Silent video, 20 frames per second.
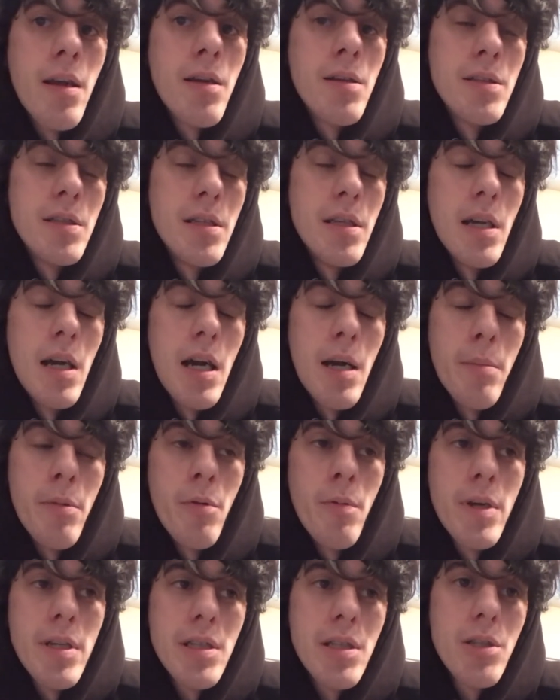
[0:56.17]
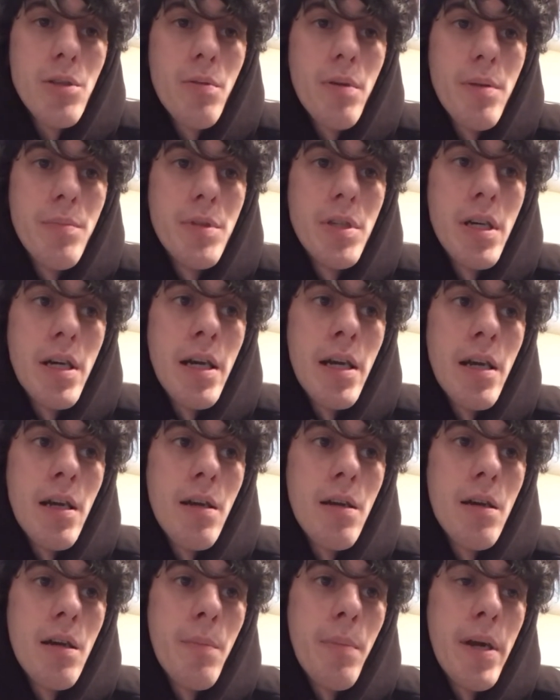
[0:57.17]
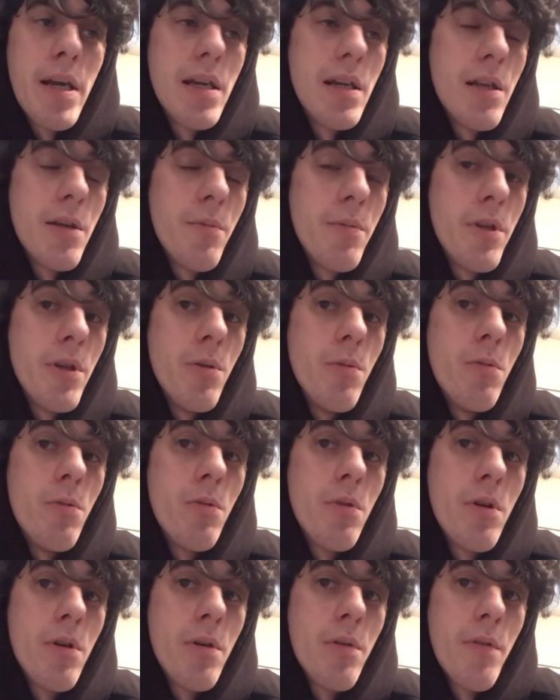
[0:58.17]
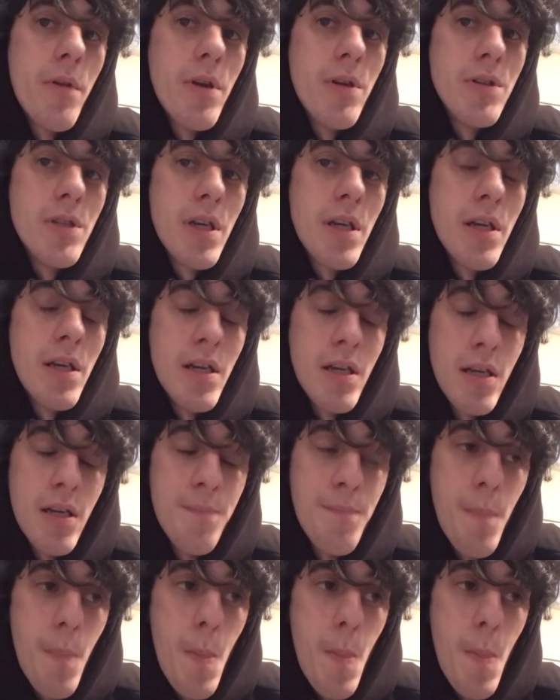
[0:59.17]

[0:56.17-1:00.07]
Because see, Hybrid Racing's website, apparently when you order, there's a